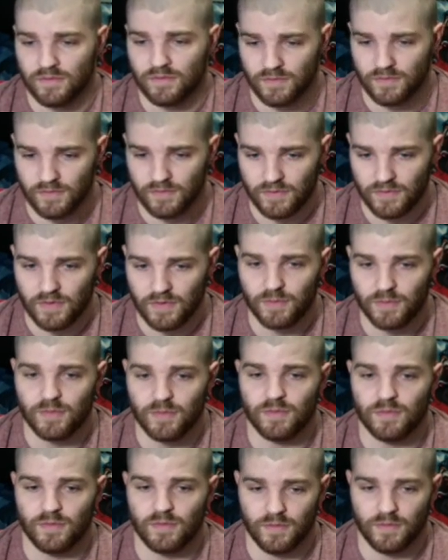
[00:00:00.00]

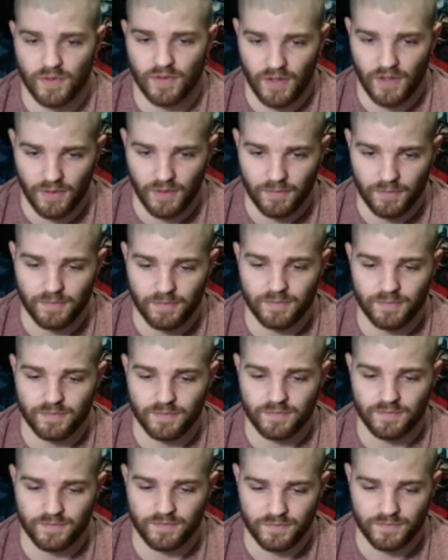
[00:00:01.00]

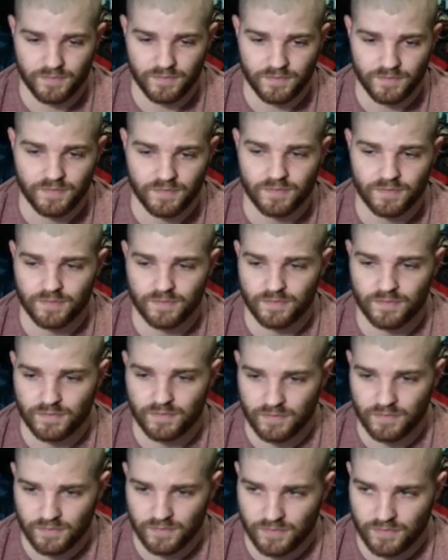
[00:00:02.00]

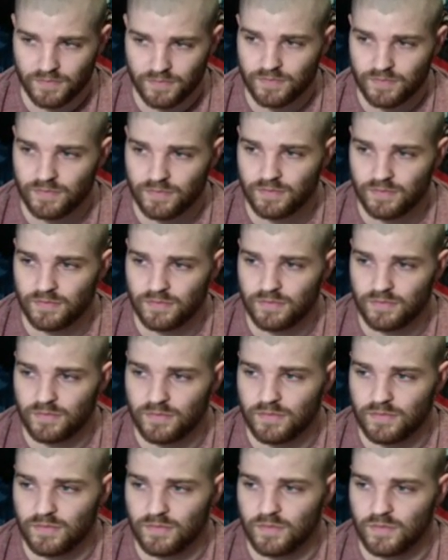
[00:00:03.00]

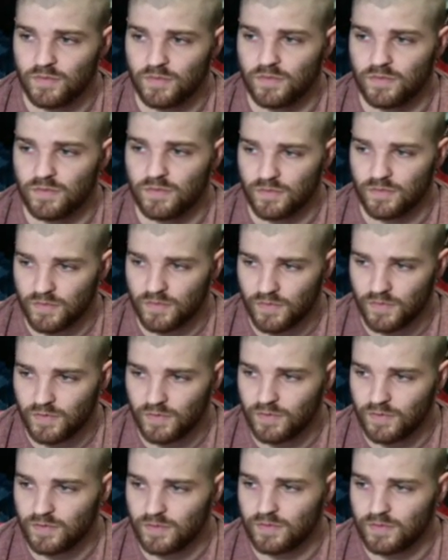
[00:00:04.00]

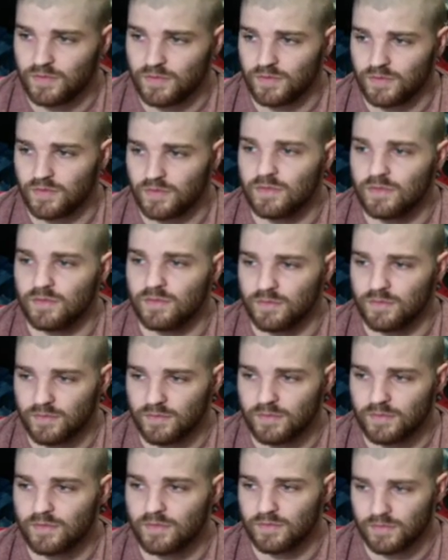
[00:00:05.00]

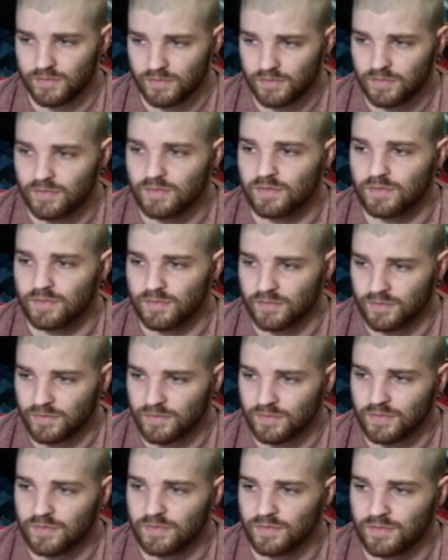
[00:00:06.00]

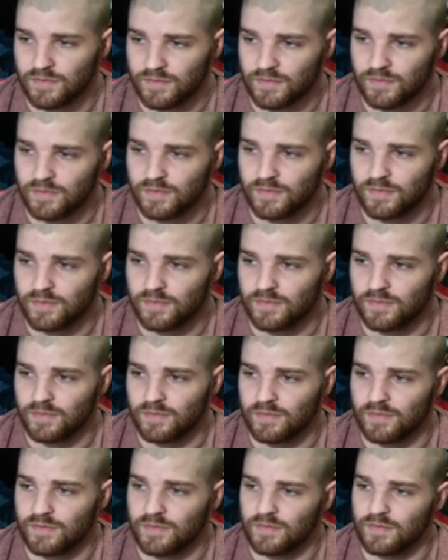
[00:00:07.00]
The person shown says nothing.